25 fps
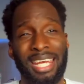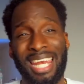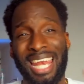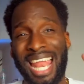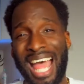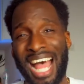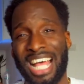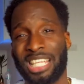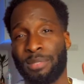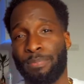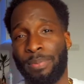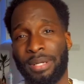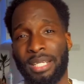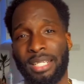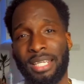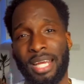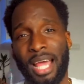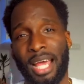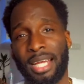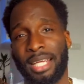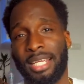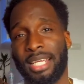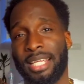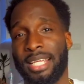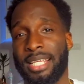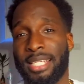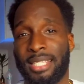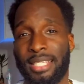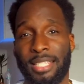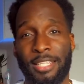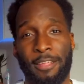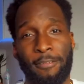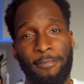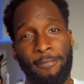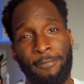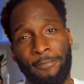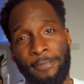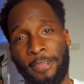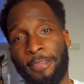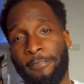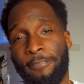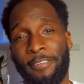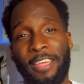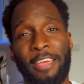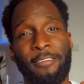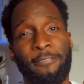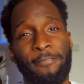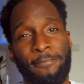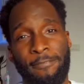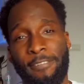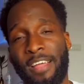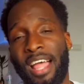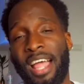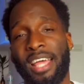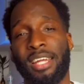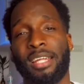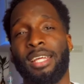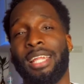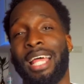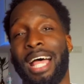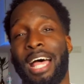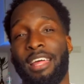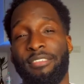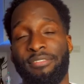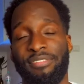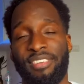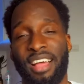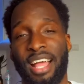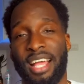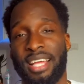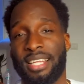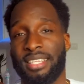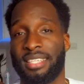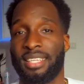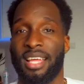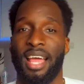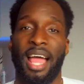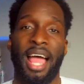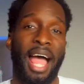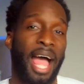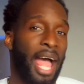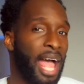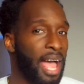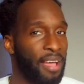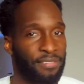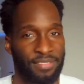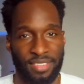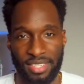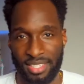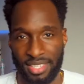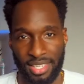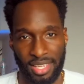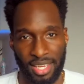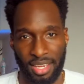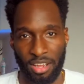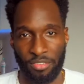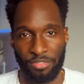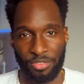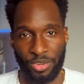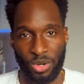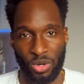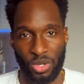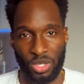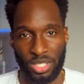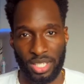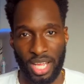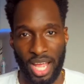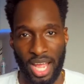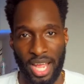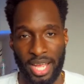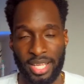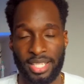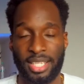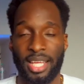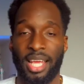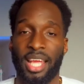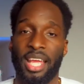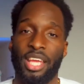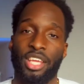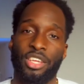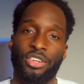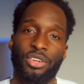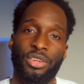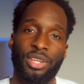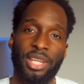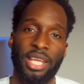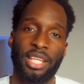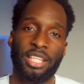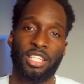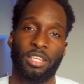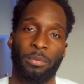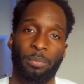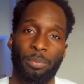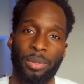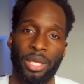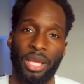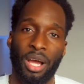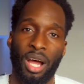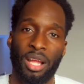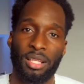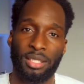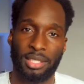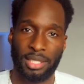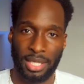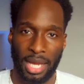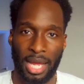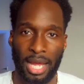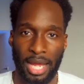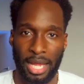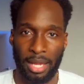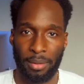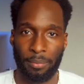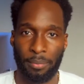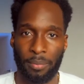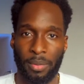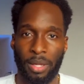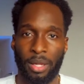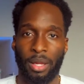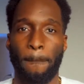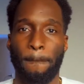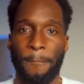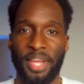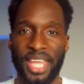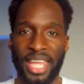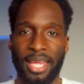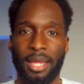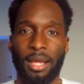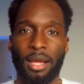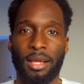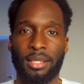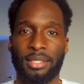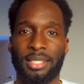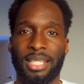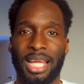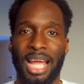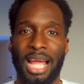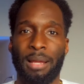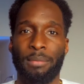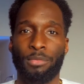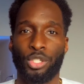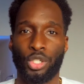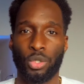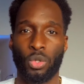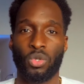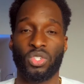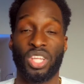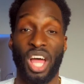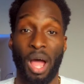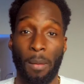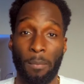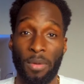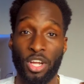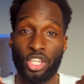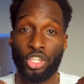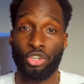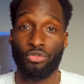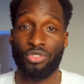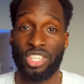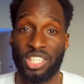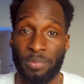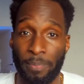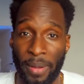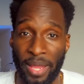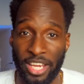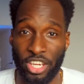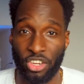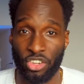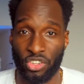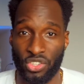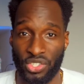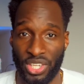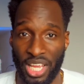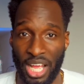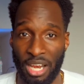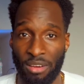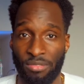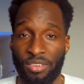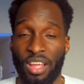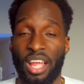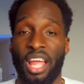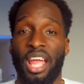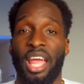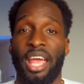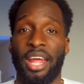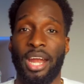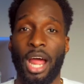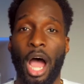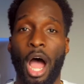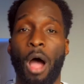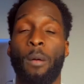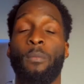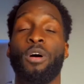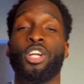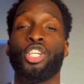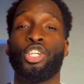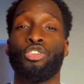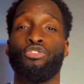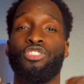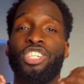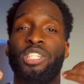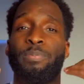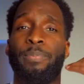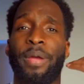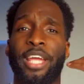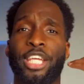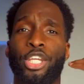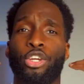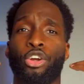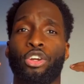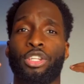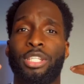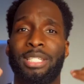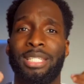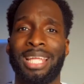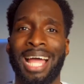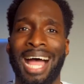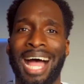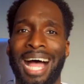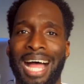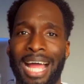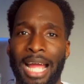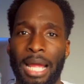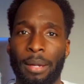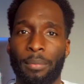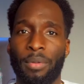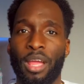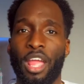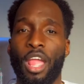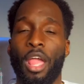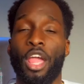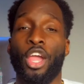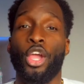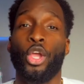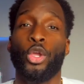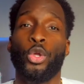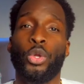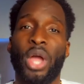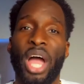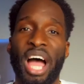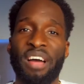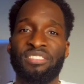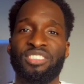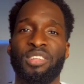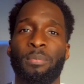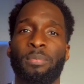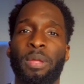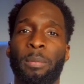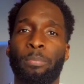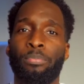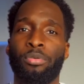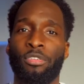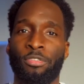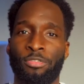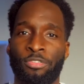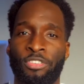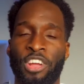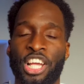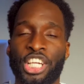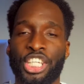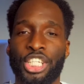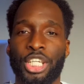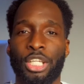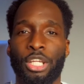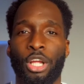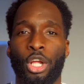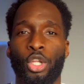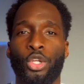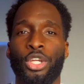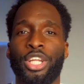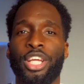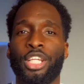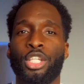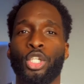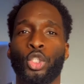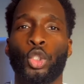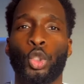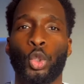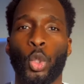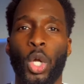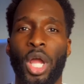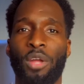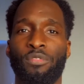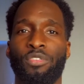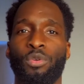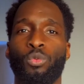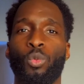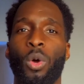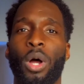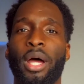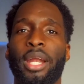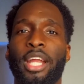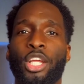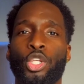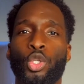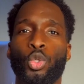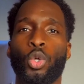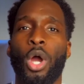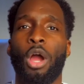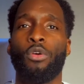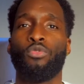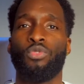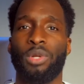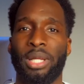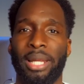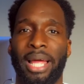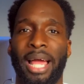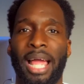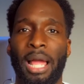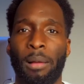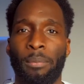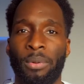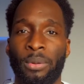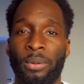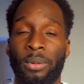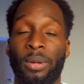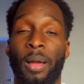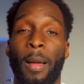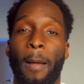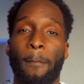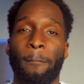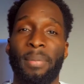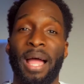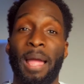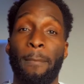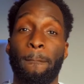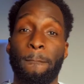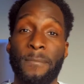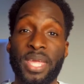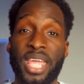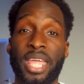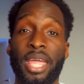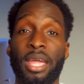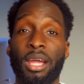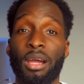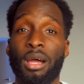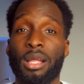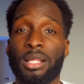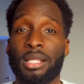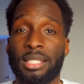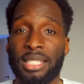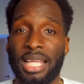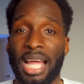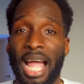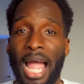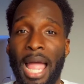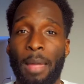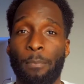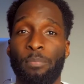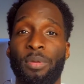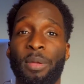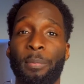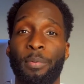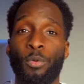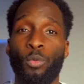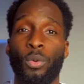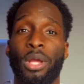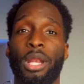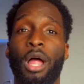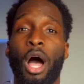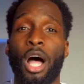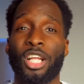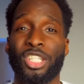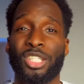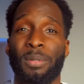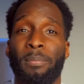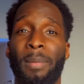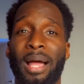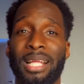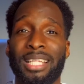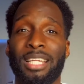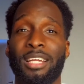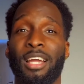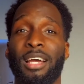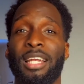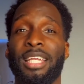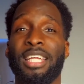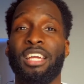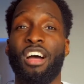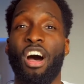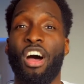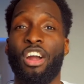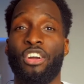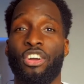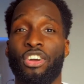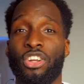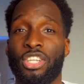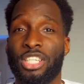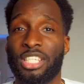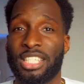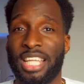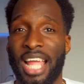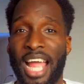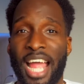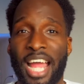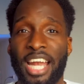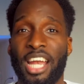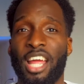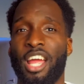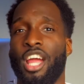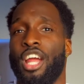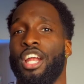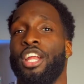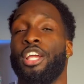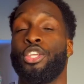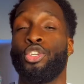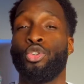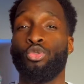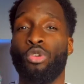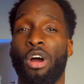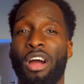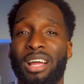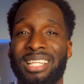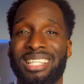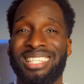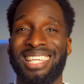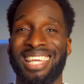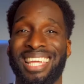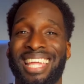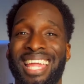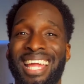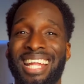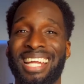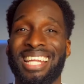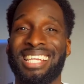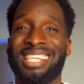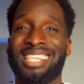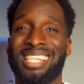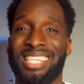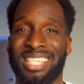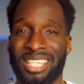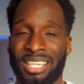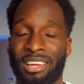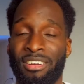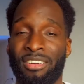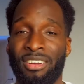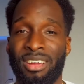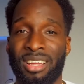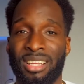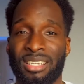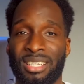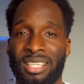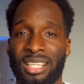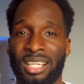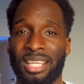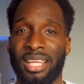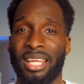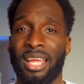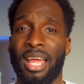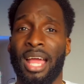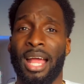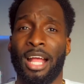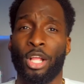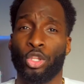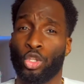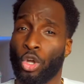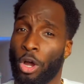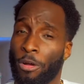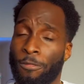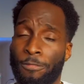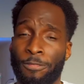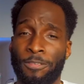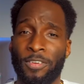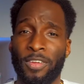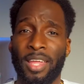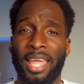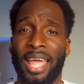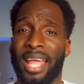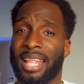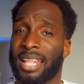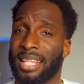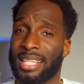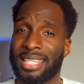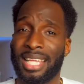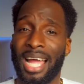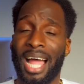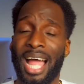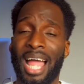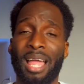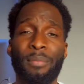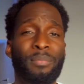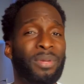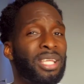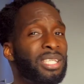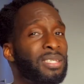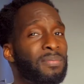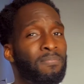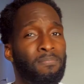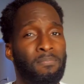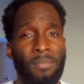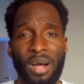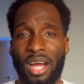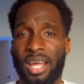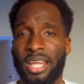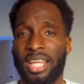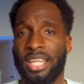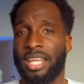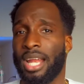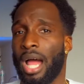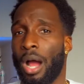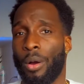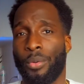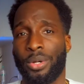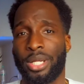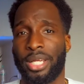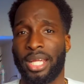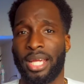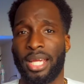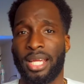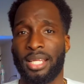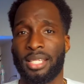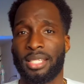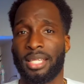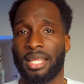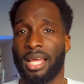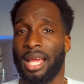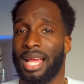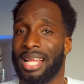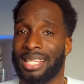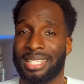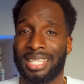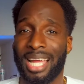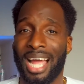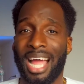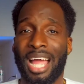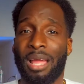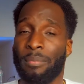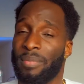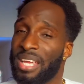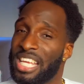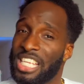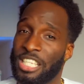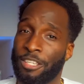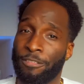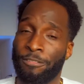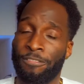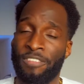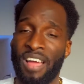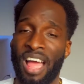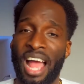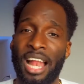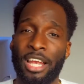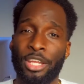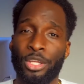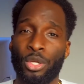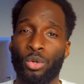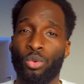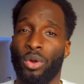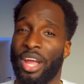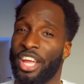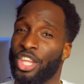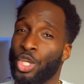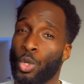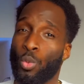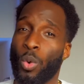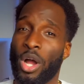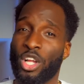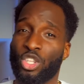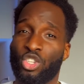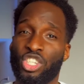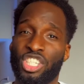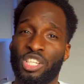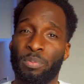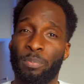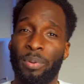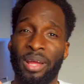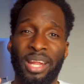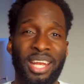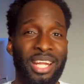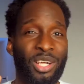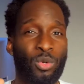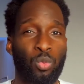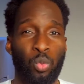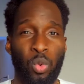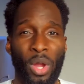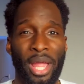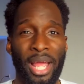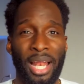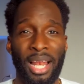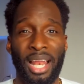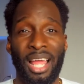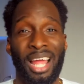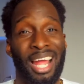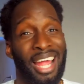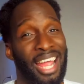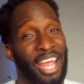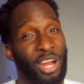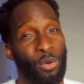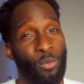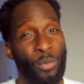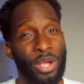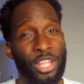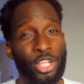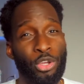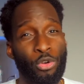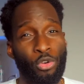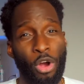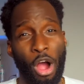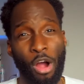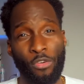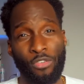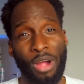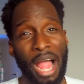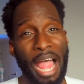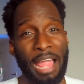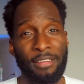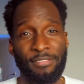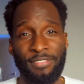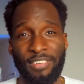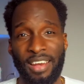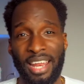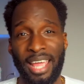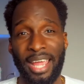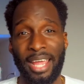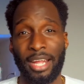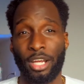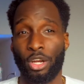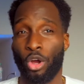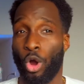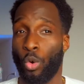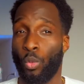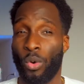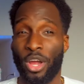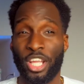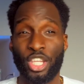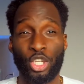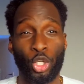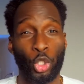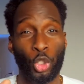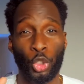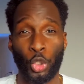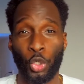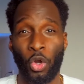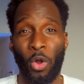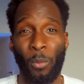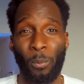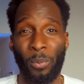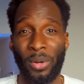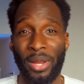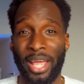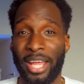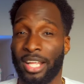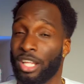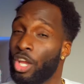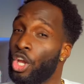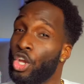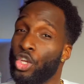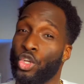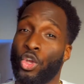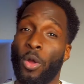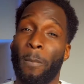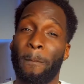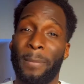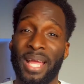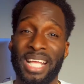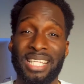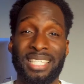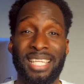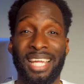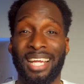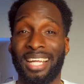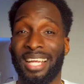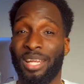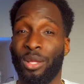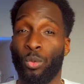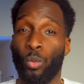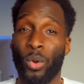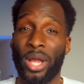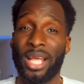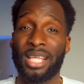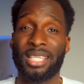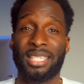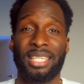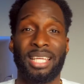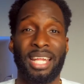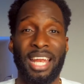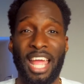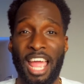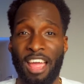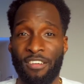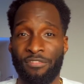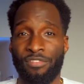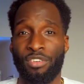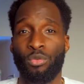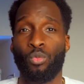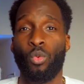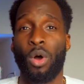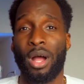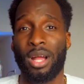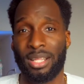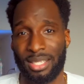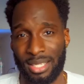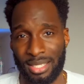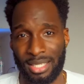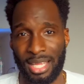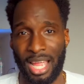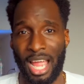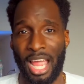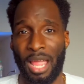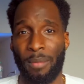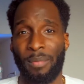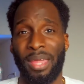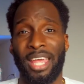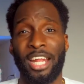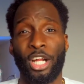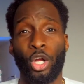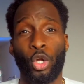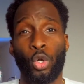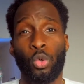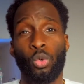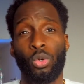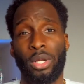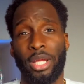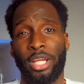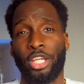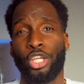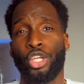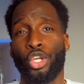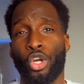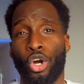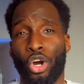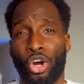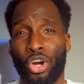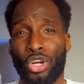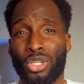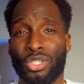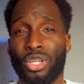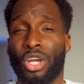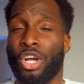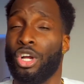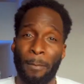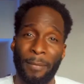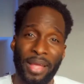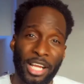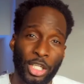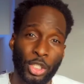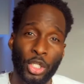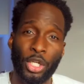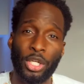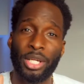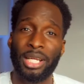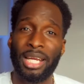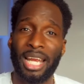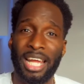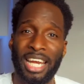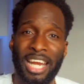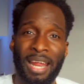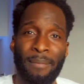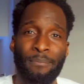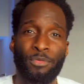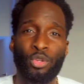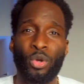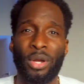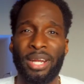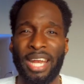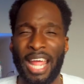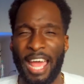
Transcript: last but not least, the fifth and final advice I have to say, of course, guys, you need to be on time. Being on time shows how much you respect yourself and how much you respect your time. You have to be professional. You need to show everyone that you are reliable. By being on time, people will automatically understand that you are taking this seriously. Don't forget, time is money nowadays. Time is value, and you want to spend it well. And when you arrive late or when you show up late, you're basically wasting everyone's time, including yours. Make sure you let them know in